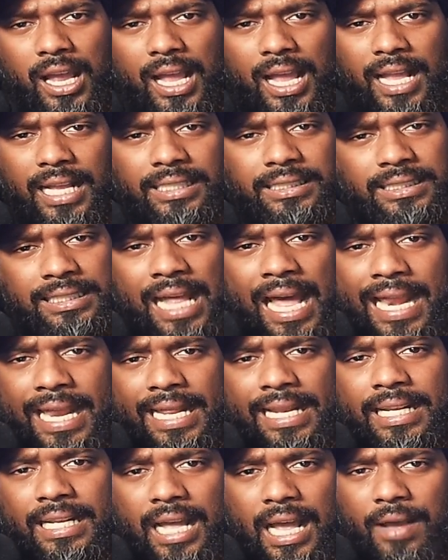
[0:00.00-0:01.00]
it's not
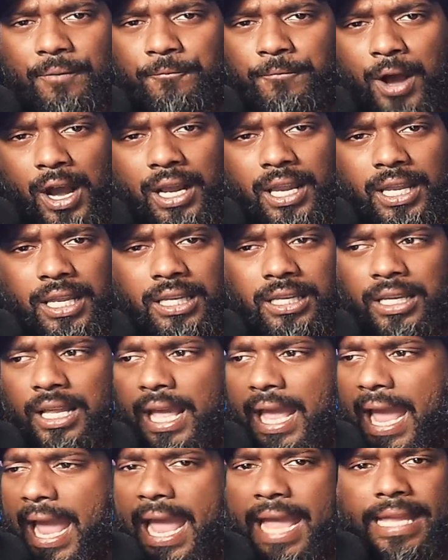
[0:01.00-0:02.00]
at a fucking
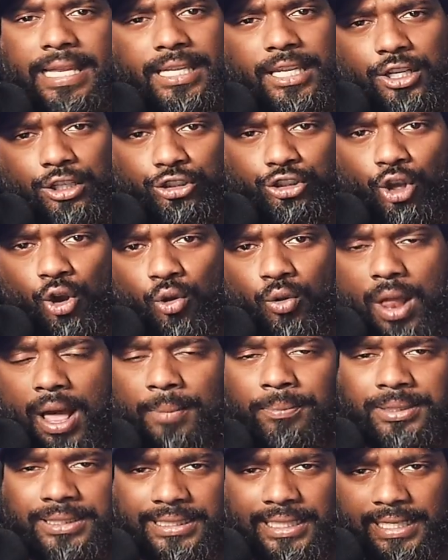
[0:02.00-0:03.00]
8 years old.
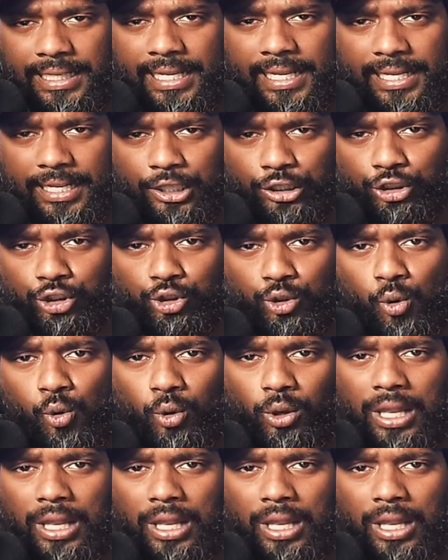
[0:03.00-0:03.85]
I'm seeing it in a school